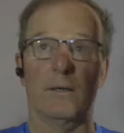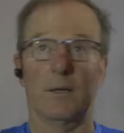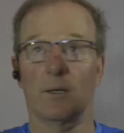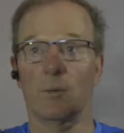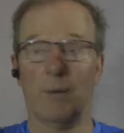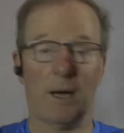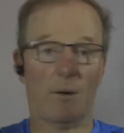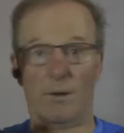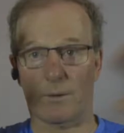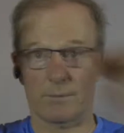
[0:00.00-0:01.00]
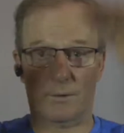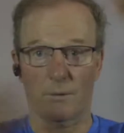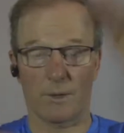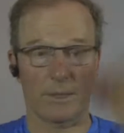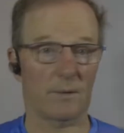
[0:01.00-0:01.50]
and the power
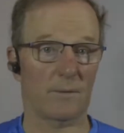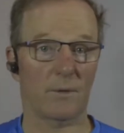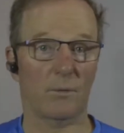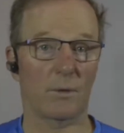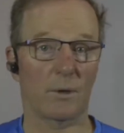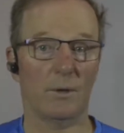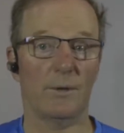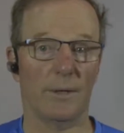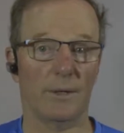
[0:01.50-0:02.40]
grids of the world.